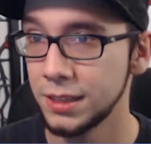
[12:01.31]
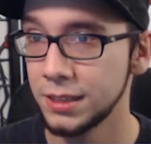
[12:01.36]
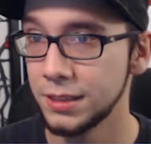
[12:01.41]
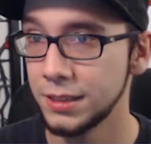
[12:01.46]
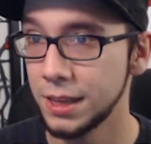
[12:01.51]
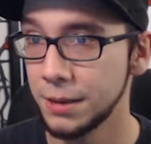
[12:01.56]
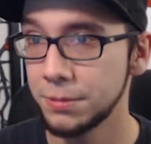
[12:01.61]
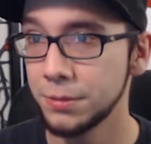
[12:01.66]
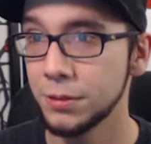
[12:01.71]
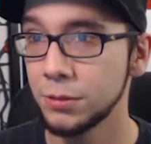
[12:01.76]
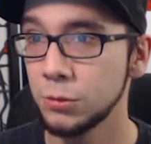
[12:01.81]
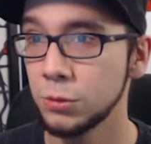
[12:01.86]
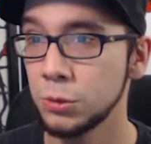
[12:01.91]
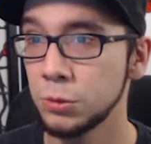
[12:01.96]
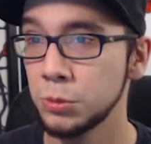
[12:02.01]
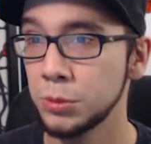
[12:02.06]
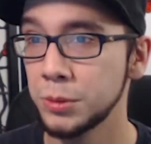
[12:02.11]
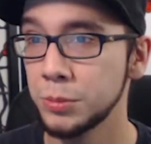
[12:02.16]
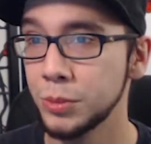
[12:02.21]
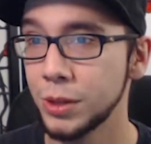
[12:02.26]
definitely will
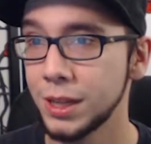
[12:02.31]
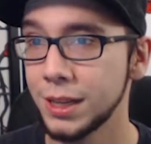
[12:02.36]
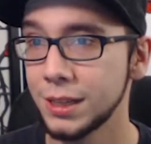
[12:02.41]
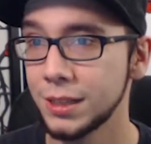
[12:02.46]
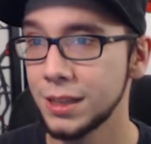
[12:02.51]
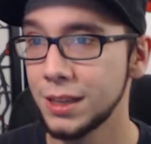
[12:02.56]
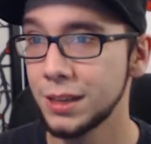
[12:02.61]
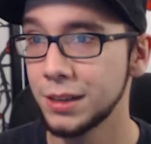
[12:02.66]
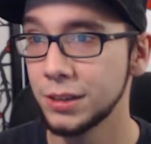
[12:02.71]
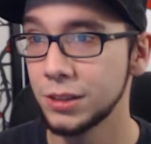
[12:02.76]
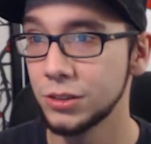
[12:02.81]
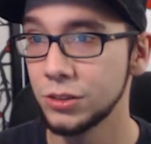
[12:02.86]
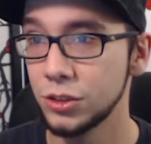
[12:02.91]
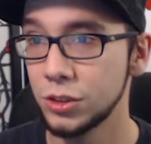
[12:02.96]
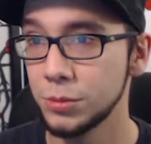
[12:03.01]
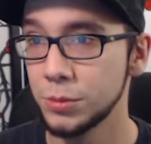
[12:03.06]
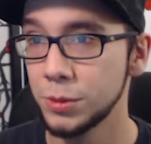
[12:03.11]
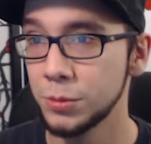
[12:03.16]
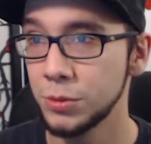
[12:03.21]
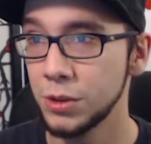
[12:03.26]
be playing a lot of
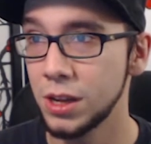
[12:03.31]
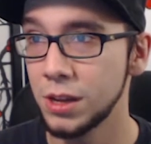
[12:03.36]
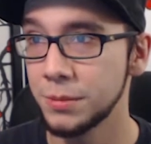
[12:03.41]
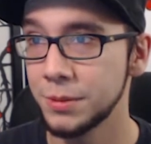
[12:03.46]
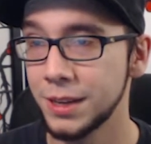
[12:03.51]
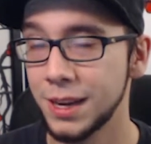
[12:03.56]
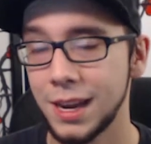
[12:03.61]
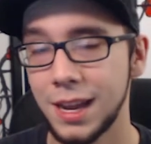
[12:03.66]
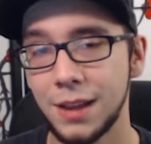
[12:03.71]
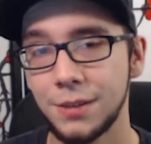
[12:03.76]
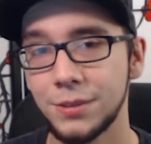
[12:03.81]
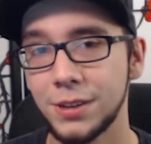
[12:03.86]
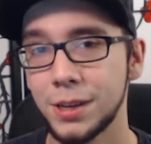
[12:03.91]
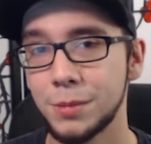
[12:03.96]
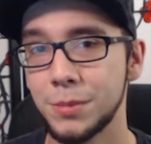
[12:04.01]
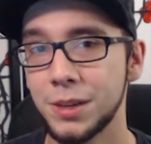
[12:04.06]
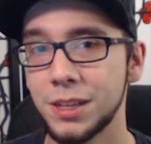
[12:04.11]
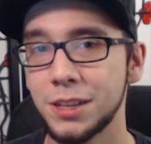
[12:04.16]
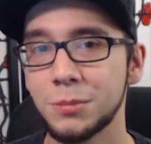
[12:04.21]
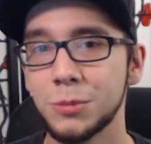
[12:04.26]
Consuming Blob, and I have it at
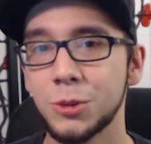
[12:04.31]
my number